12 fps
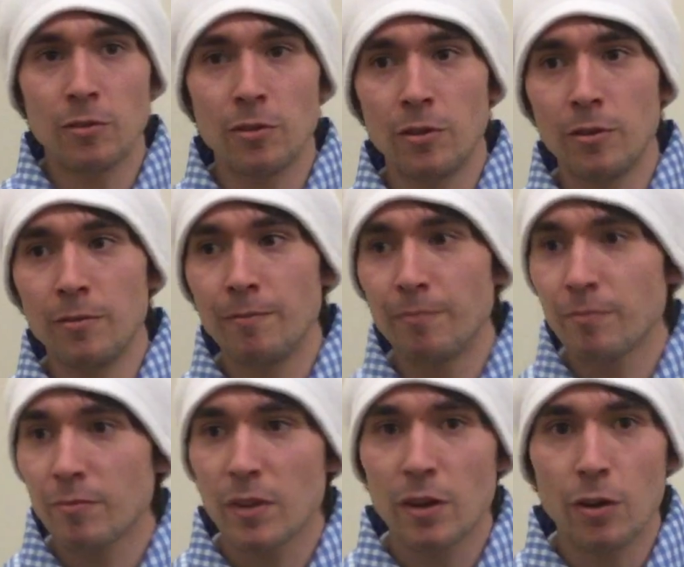or
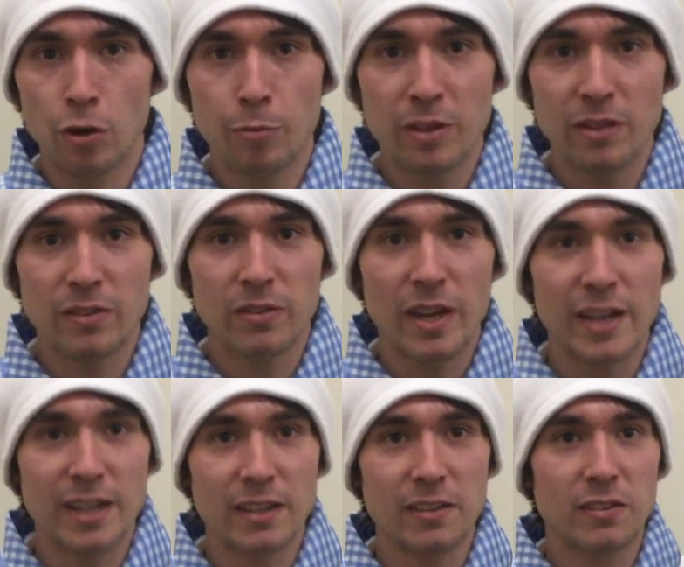urban
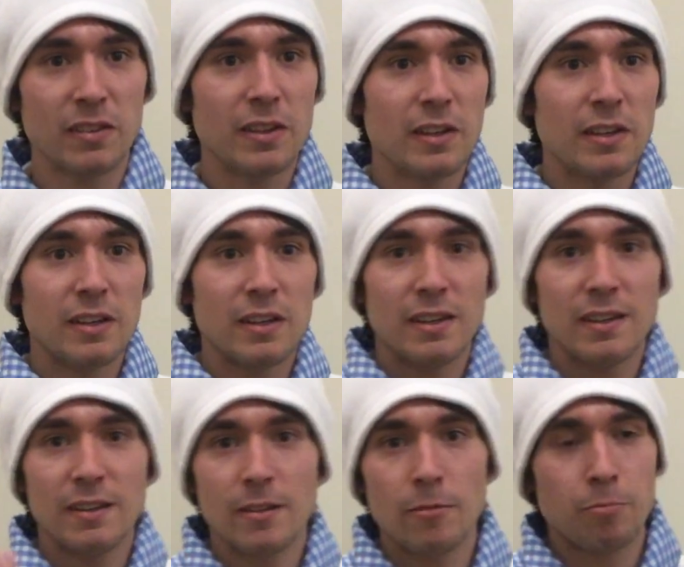settings,
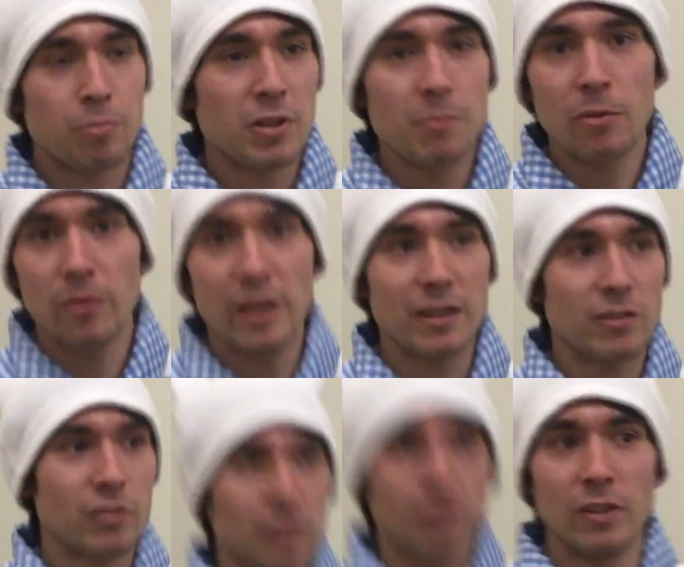people
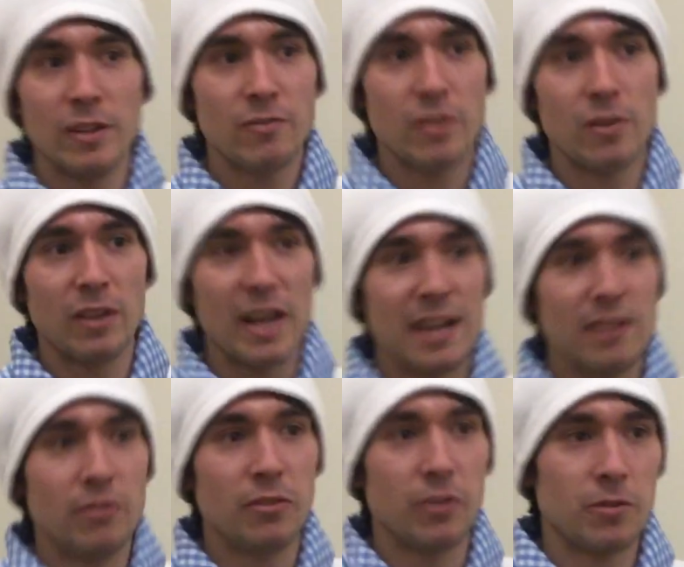that just live their
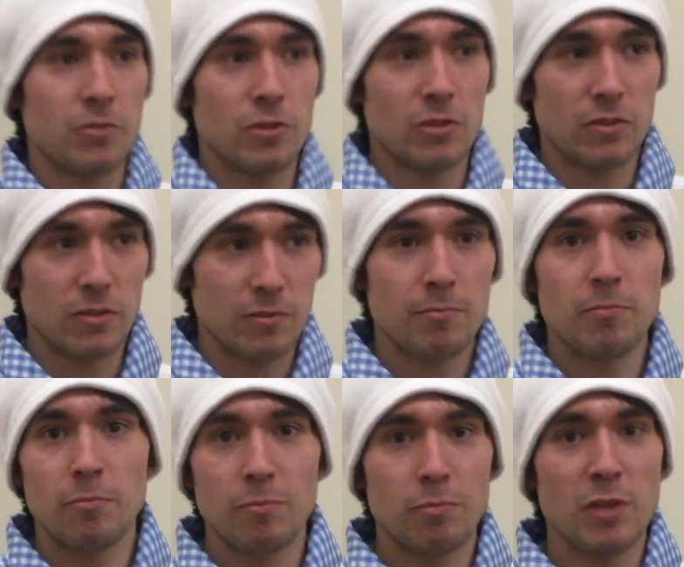lives are just
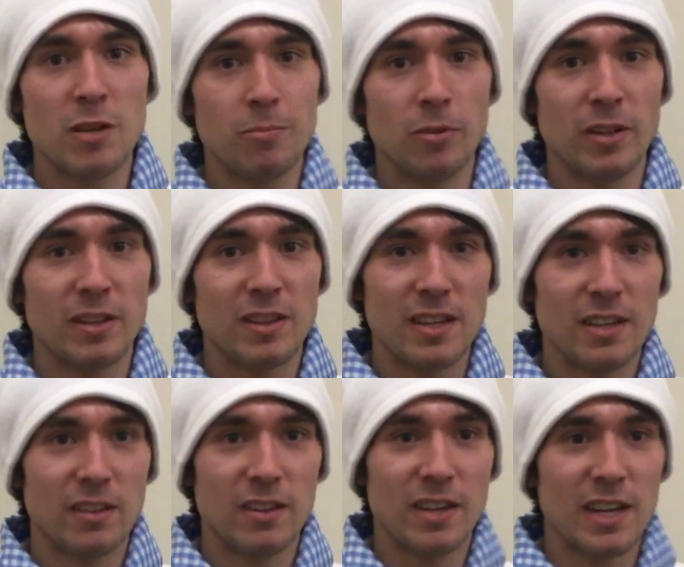people at the
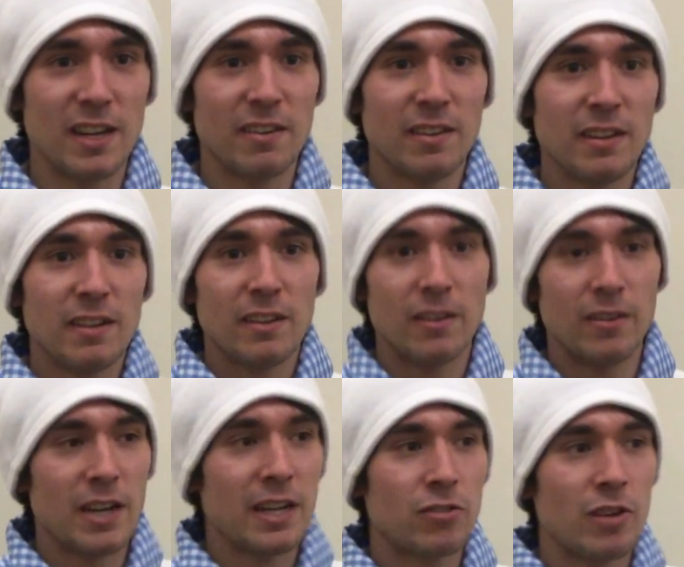end of the day. They're
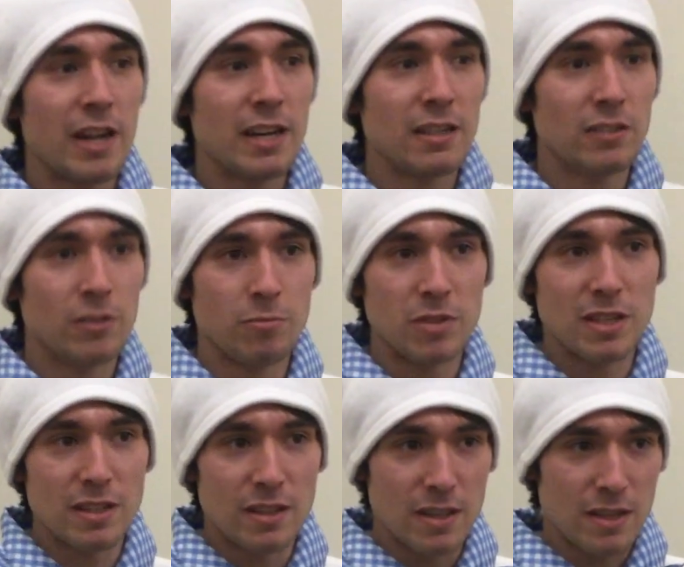not trying to
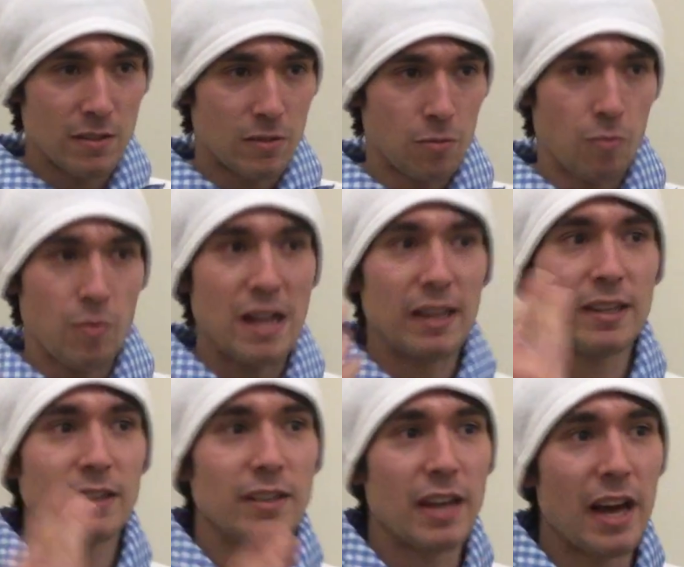be these
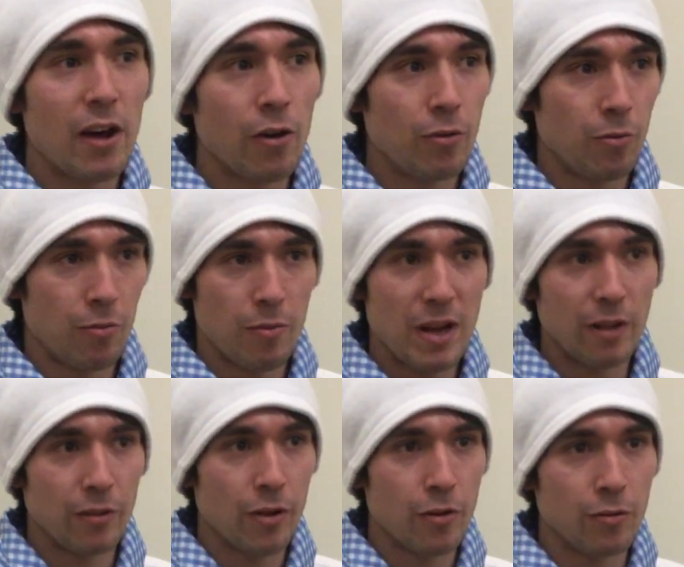well-endowed,
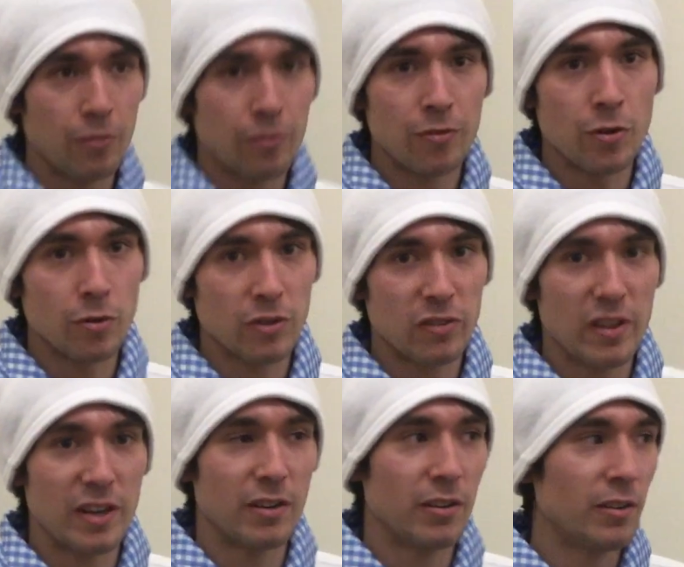well-known folks
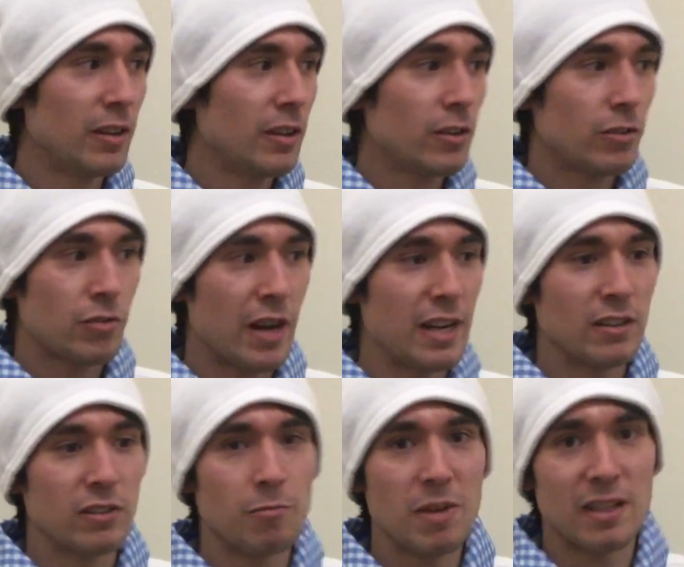that are
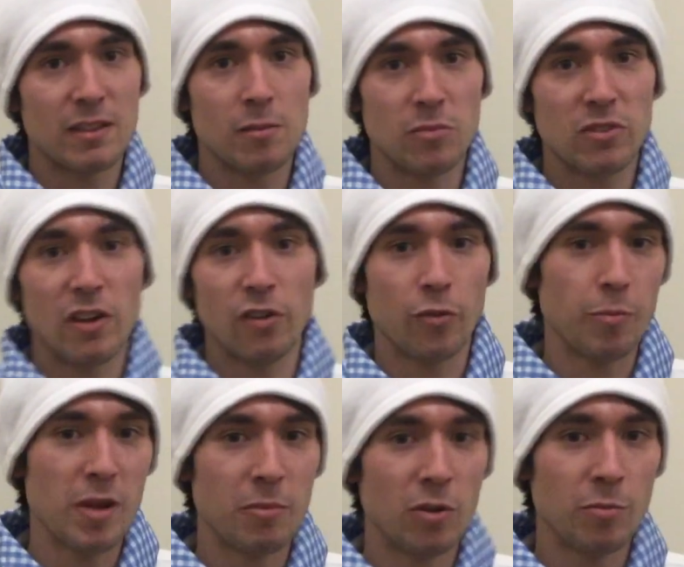trying to make themselves
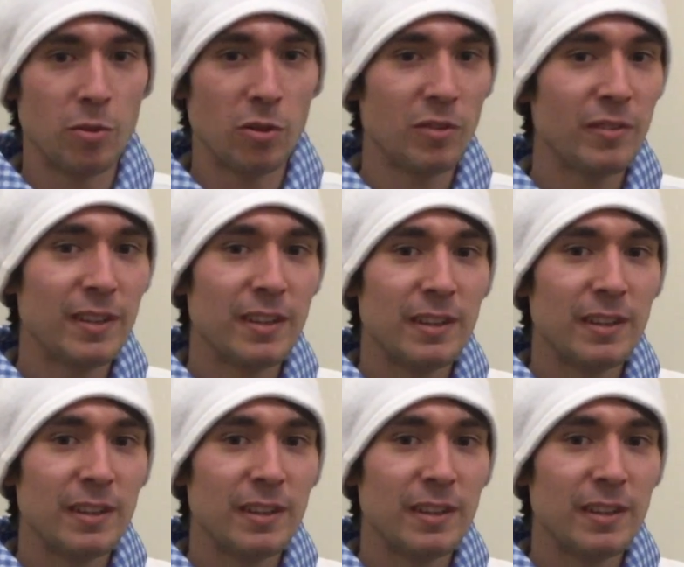memorable.